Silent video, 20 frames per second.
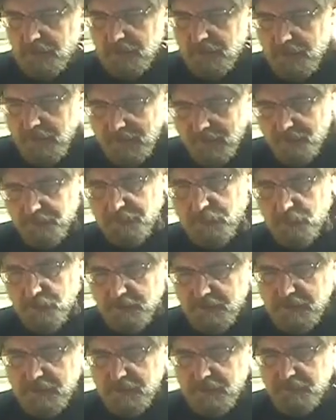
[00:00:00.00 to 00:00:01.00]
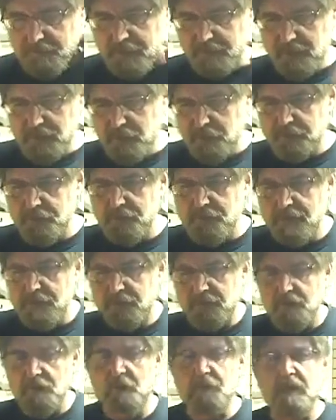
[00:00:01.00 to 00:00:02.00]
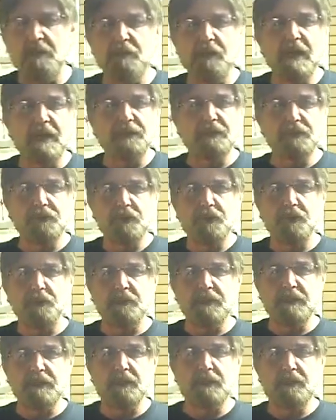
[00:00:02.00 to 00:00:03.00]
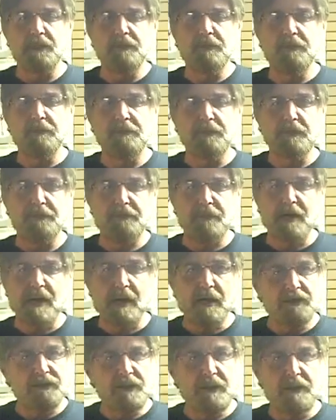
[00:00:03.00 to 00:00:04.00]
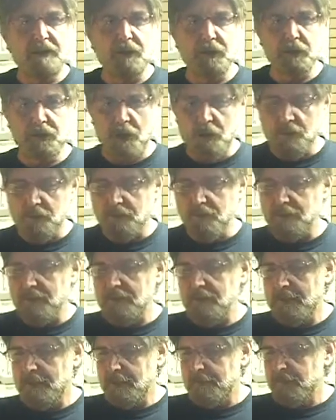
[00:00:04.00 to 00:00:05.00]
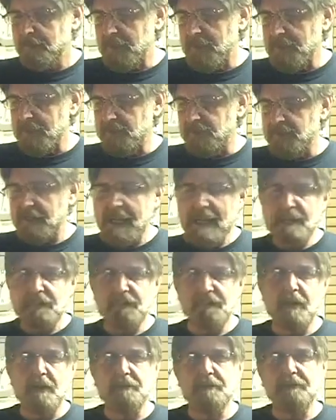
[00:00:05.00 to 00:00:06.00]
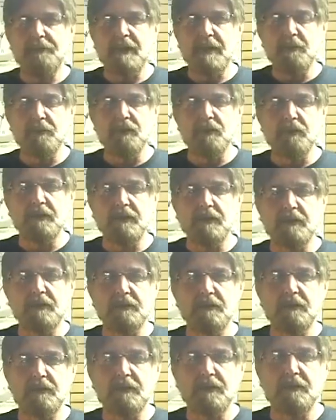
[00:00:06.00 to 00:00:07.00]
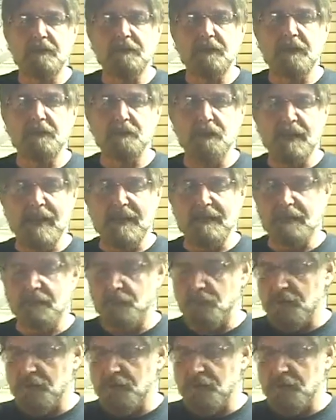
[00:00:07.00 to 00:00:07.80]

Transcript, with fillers: uploaded a video a few days ago by Brandon Khoury called The Fox and the Goat. And it's an Aesop fable that Brandon